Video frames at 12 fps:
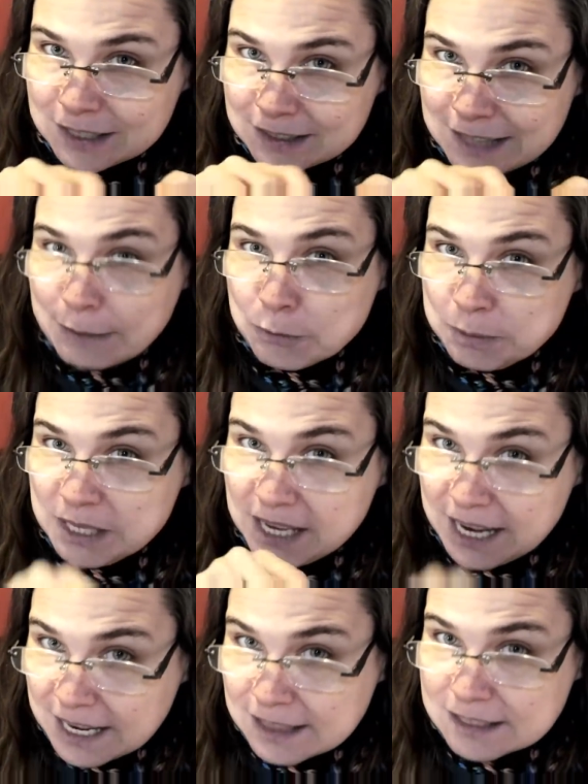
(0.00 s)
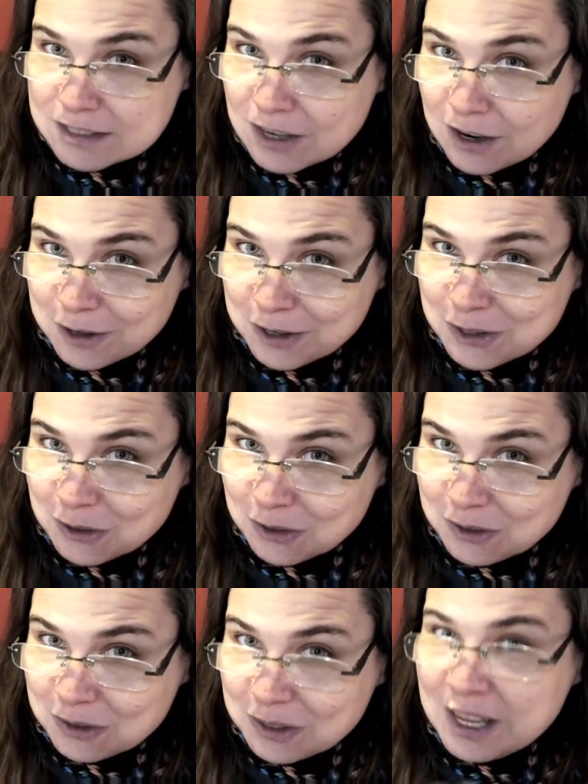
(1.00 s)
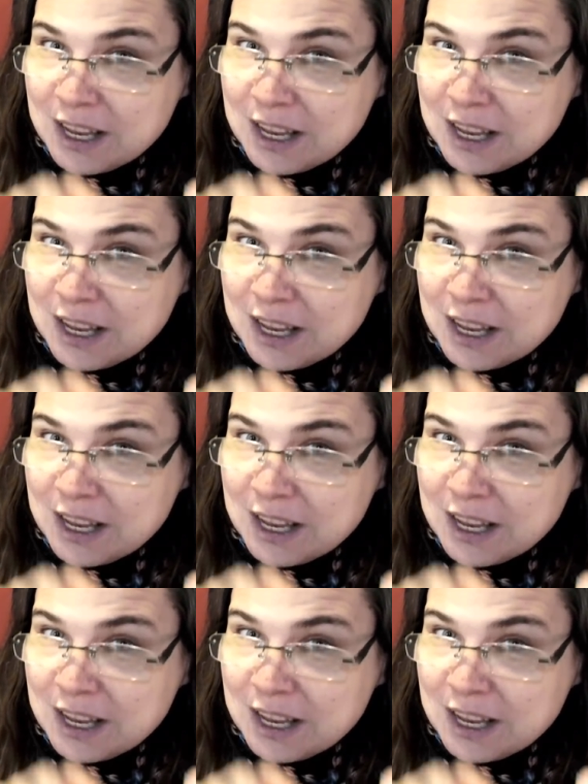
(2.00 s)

That would be in this article.